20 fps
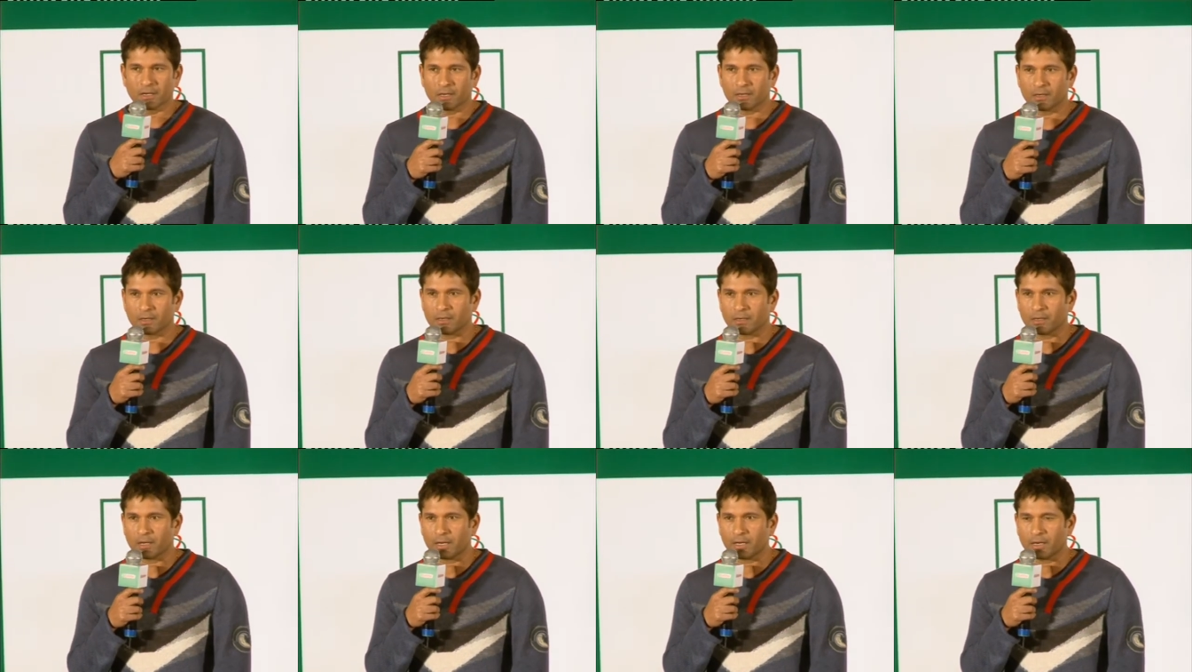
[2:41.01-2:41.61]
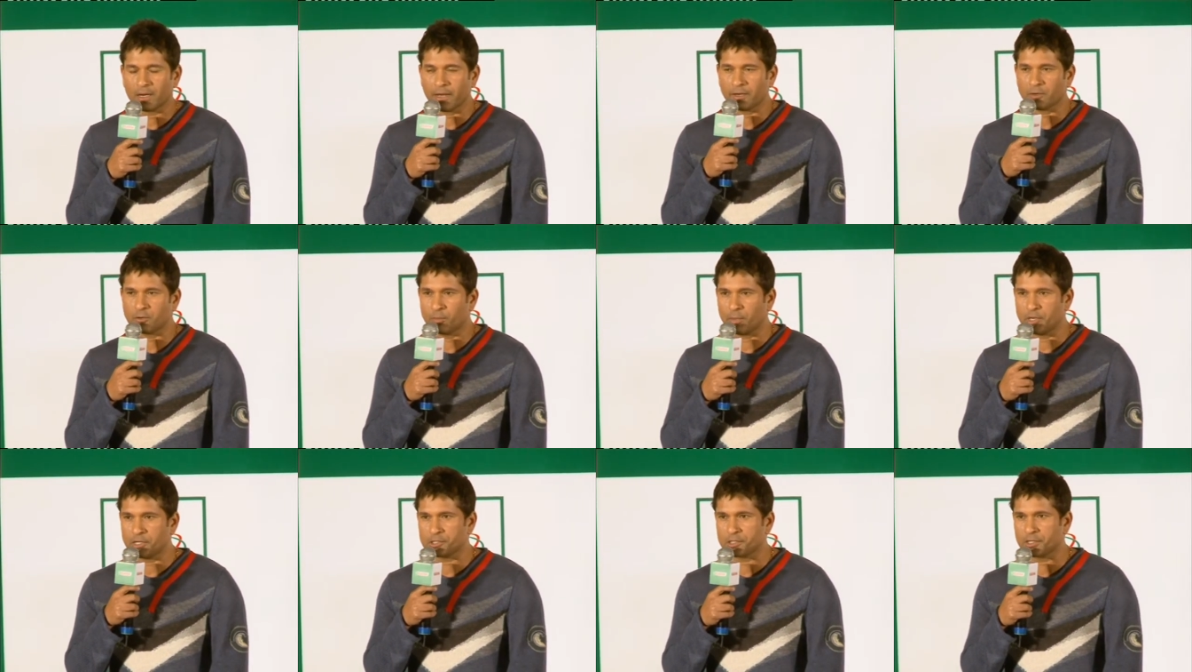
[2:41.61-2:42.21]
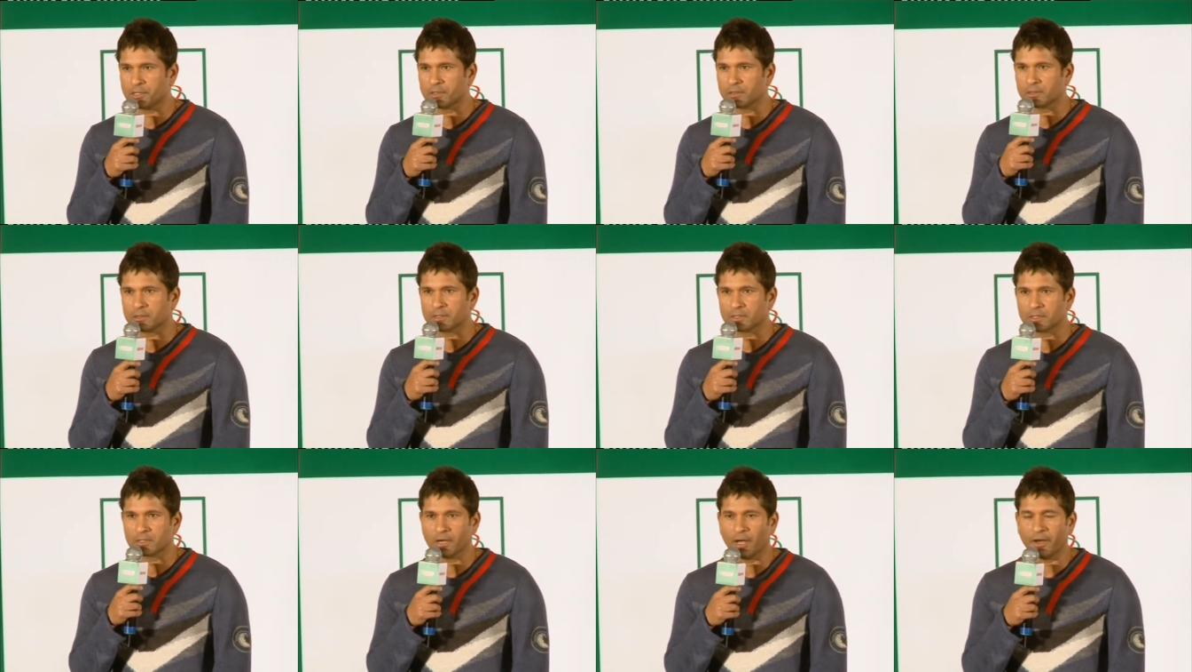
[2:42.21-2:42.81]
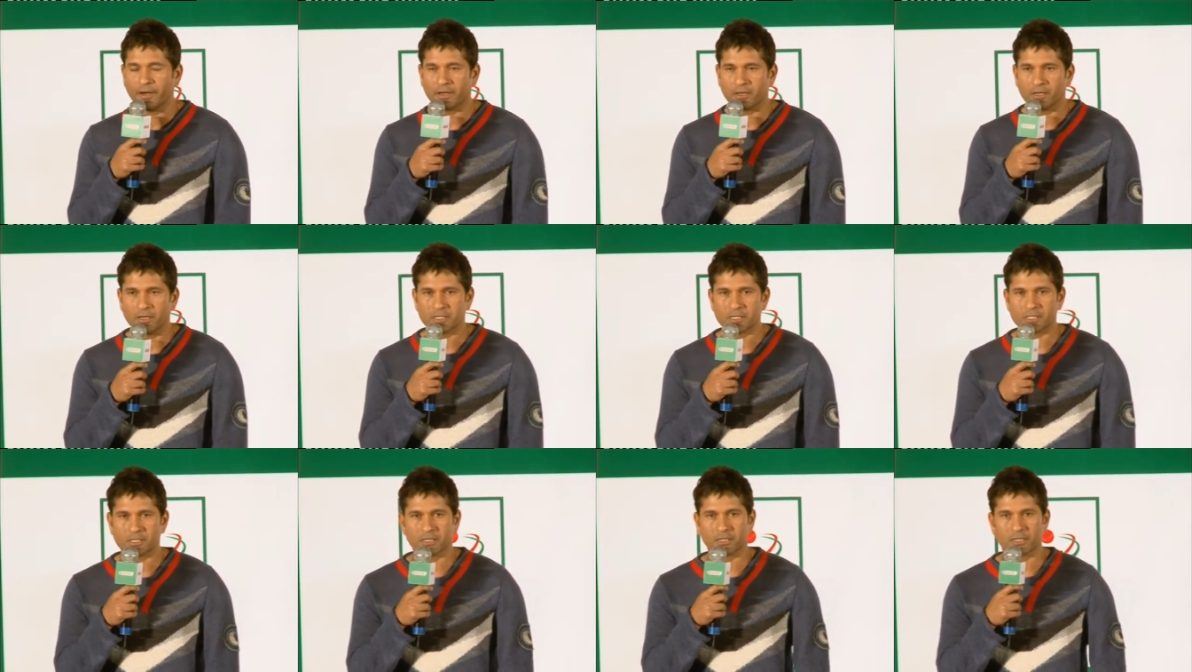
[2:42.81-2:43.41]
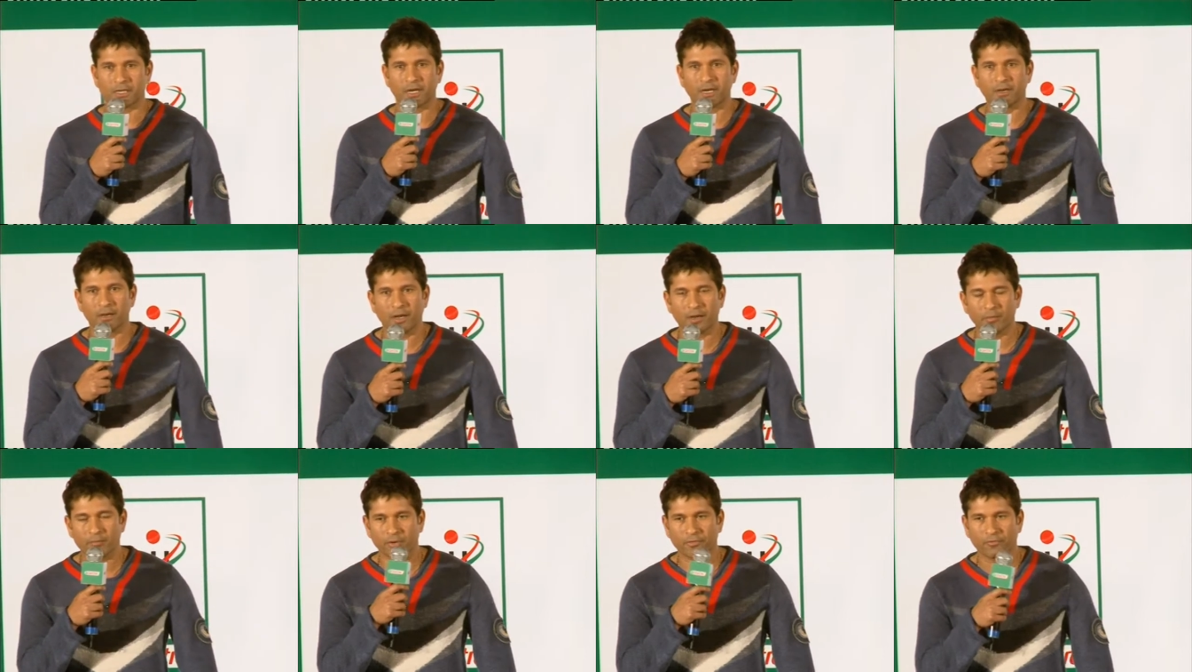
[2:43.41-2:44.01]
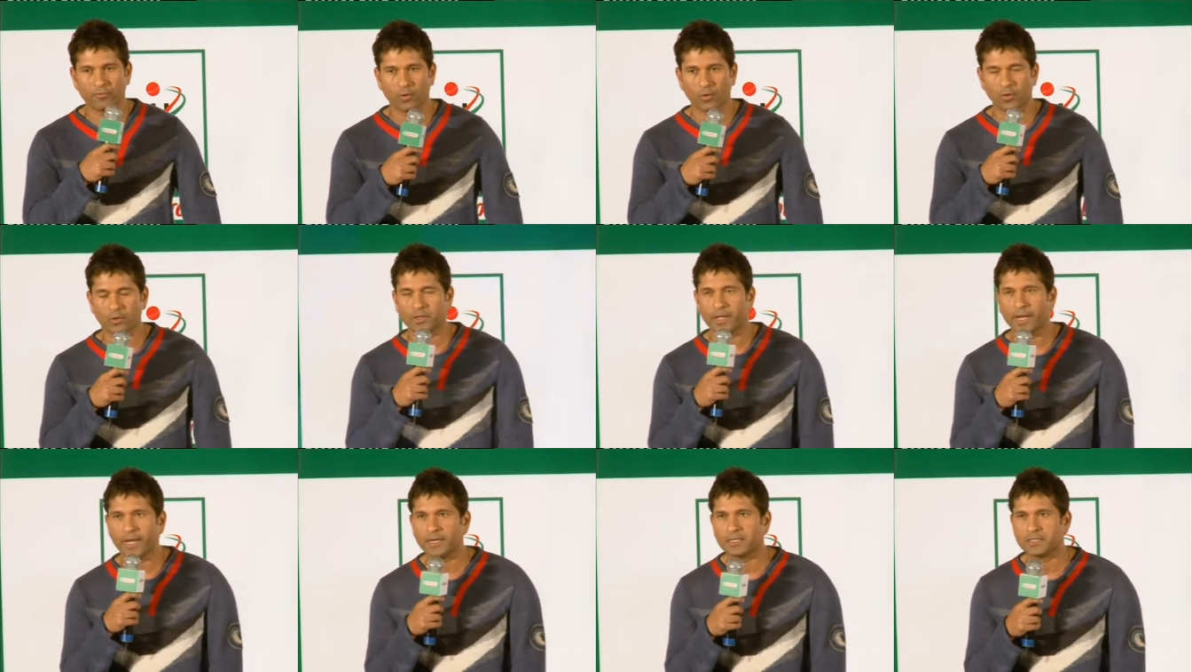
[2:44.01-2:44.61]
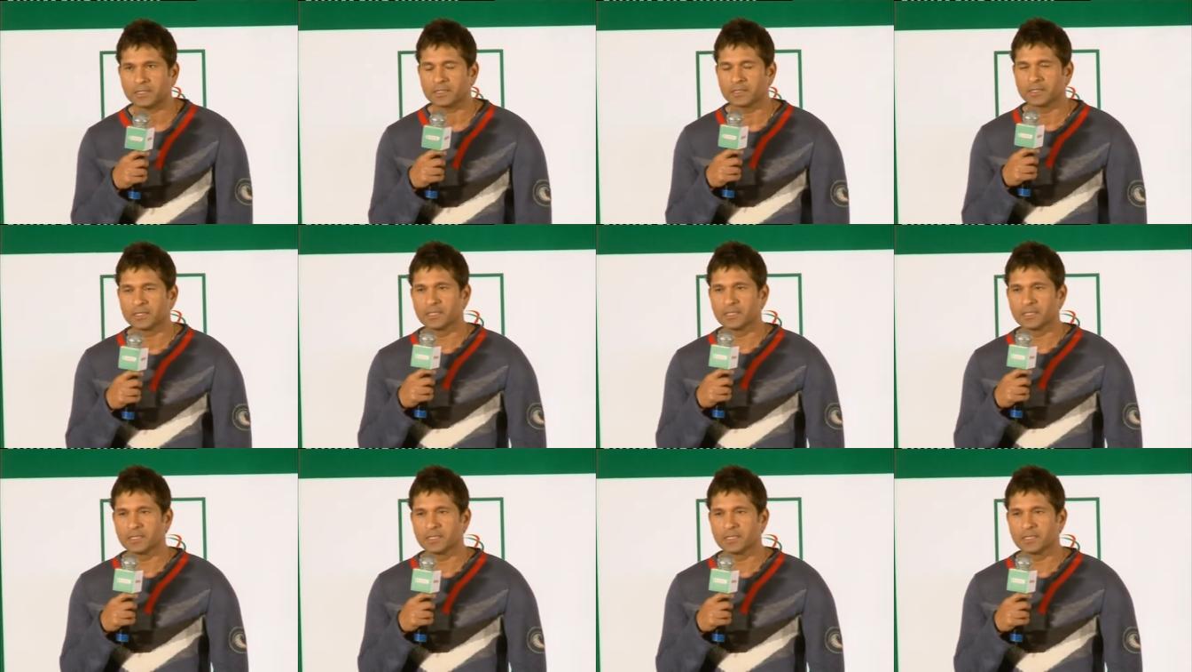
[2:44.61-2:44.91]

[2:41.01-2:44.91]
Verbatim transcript: uh, I'd like to mention Gary Kirsten. And, and before that,